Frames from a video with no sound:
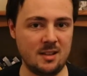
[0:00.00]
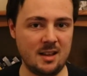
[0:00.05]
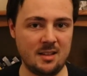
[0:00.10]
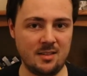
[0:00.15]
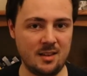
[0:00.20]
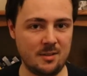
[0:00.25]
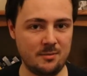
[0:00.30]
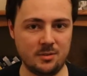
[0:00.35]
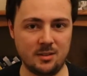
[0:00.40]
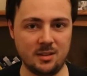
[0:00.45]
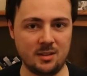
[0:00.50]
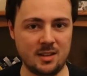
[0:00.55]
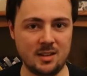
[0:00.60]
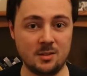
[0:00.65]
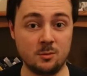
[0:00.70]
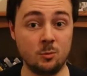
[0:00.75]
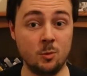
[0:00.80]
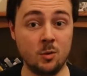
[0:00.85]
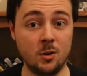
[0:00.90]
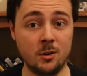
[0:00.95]
that thing
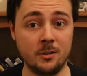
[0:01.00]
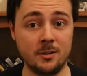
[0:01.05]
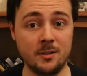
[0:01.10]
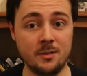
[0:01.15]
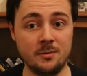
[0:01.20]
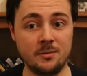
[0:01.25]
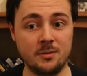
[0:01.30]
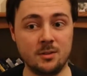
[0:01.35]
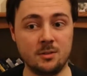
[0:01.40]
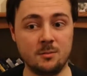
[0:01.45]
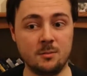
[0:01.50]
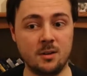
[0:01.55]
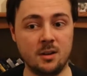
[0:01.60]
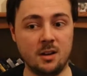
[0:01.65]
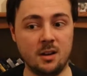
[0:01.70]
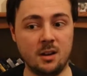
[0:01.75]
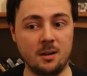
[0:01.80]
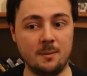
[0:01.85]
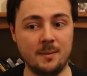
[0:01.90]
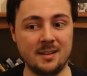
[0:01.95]
is war in the film.
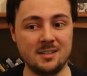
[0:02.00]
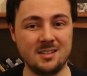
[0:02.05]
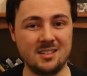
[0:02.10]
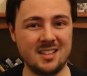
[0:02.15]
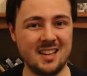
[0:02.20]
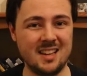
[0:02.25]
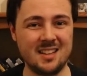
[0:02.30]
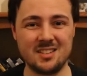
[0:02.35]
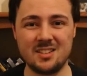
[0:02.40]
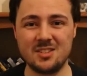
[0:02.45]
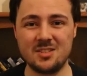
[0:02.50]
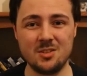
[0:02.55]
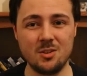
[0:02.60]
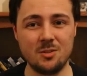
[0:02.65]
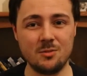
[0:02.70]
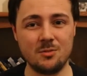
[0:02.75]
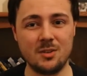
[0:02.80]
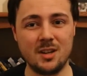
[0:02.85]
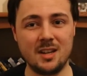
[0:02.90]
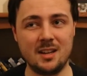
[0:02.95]
As I say, it's
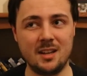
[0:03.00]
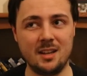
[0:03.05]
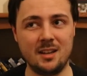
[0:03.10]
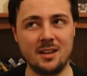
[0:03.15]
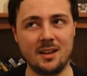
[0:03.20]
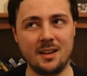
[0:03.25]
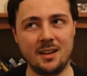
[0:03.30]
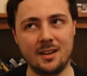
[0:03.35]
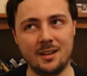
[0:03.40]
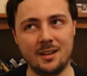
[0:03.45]
not really